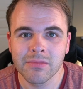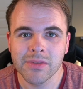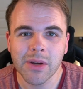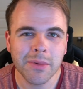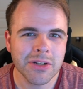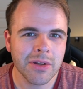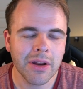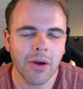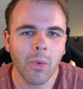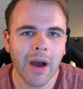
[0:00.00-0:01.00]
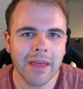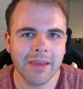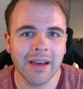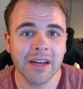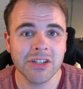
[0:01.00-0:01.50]
So I want to show you now why I
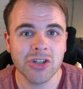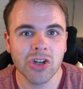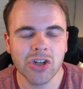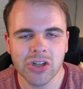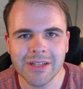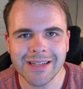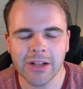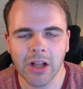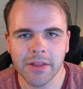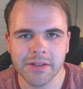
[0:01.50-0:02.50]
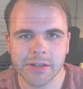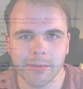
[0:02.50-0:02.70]
think I got such a good deal on this